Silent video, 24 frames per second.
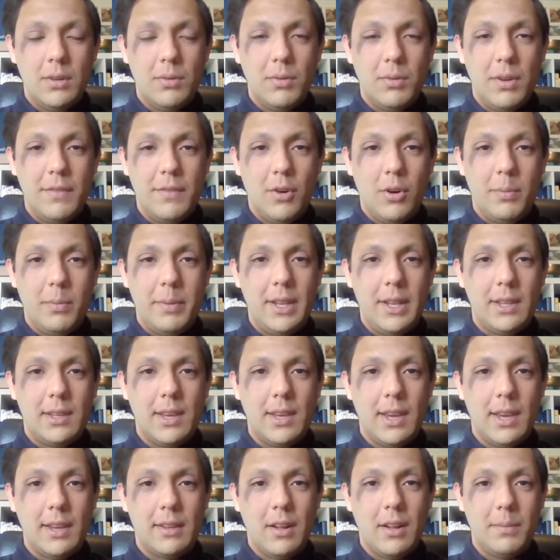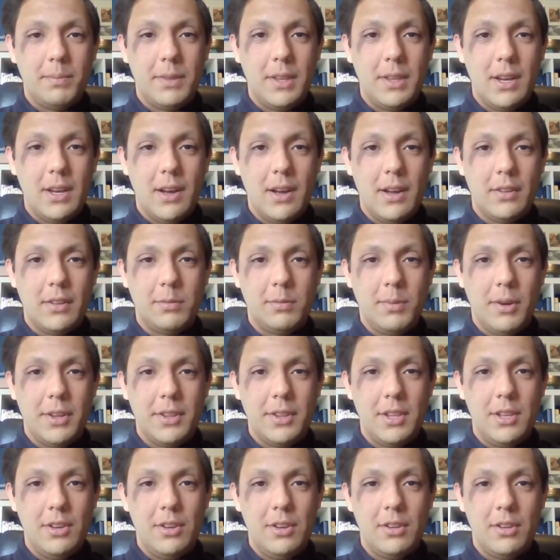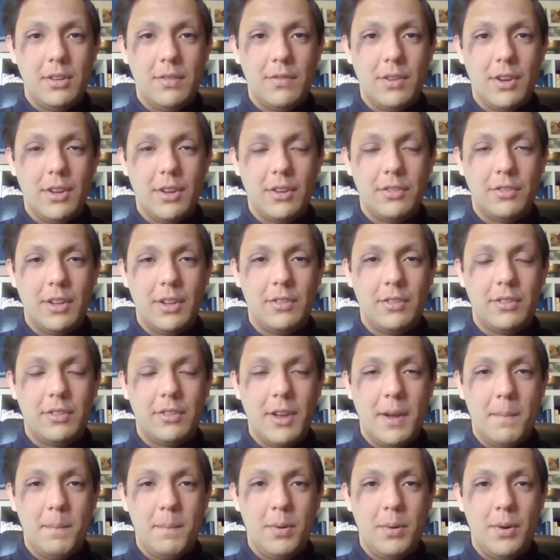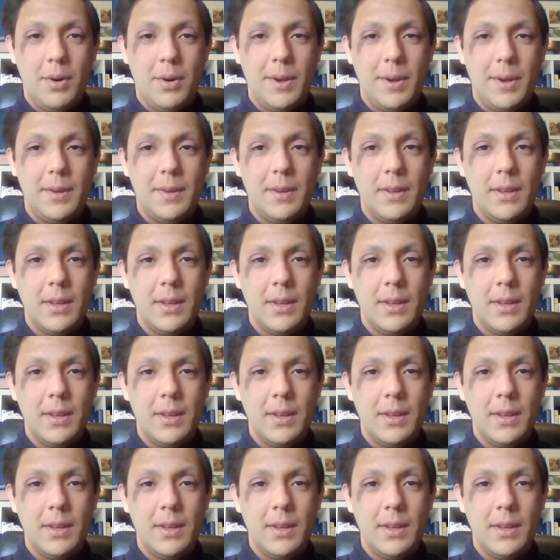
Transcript: we've all been kicked up the ass by the universe at some point.